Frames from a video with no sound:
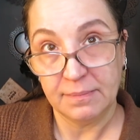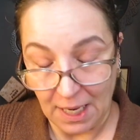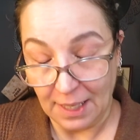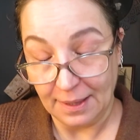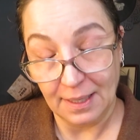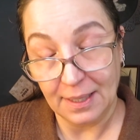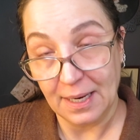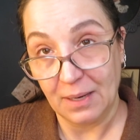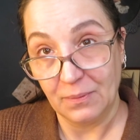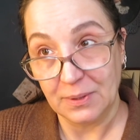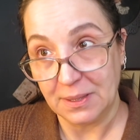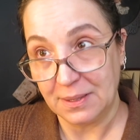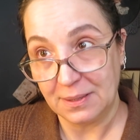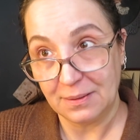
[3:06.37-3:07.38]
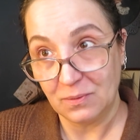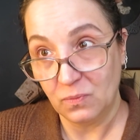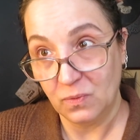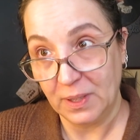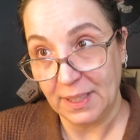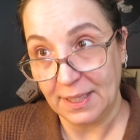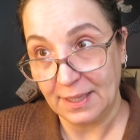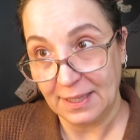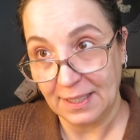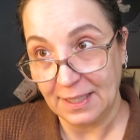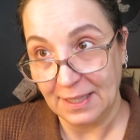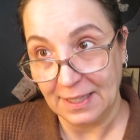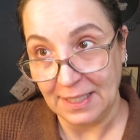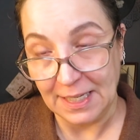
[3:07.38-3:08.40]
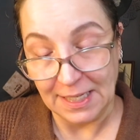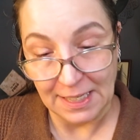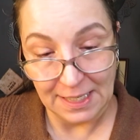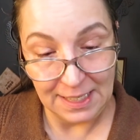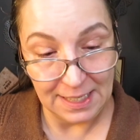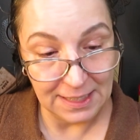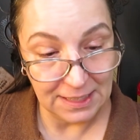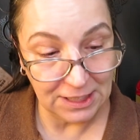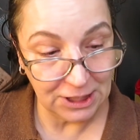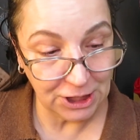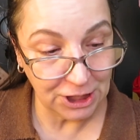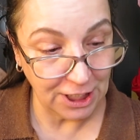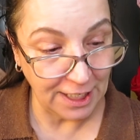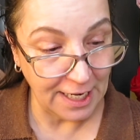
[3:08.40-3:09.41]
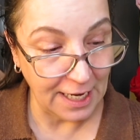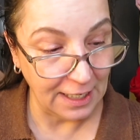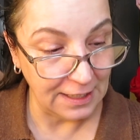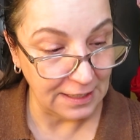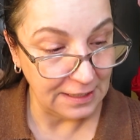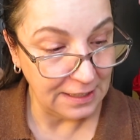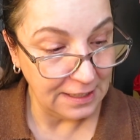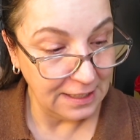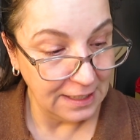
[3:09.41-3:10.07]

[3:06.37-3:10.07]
I think I was with the Chanel